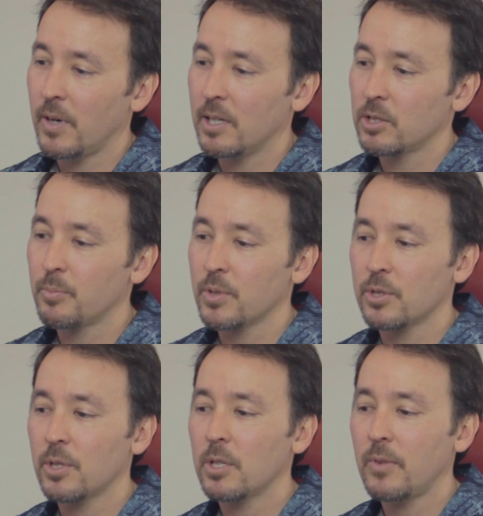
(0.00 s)
file to
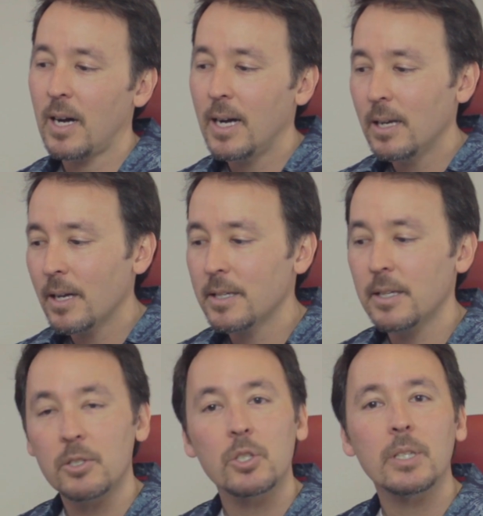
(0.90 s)
preserve,
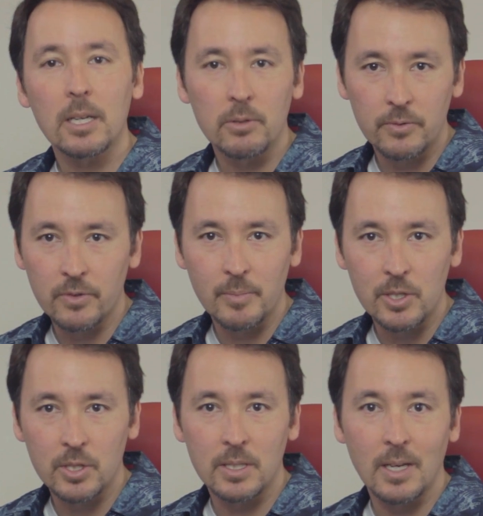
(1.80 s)
highlight, and shadow
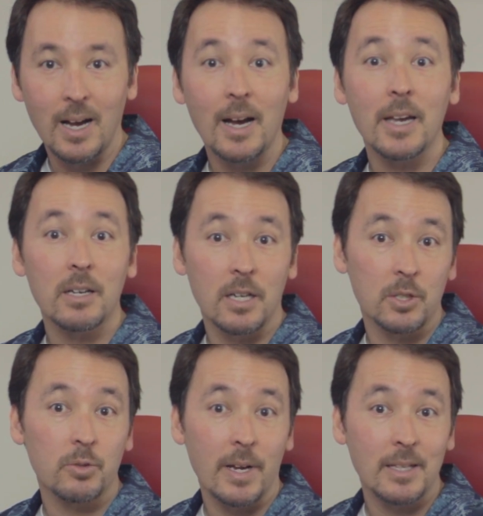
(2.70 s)
information in a high
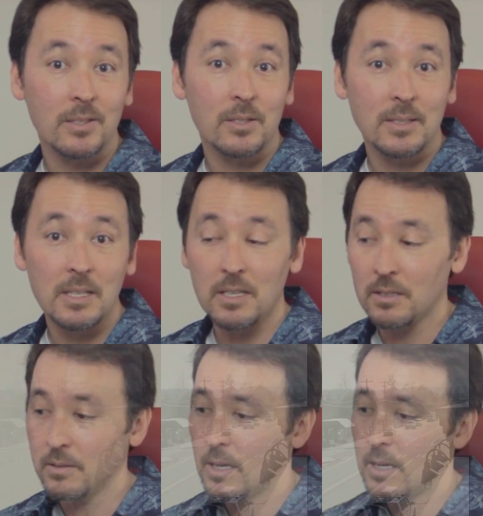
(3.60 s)
contrast scene.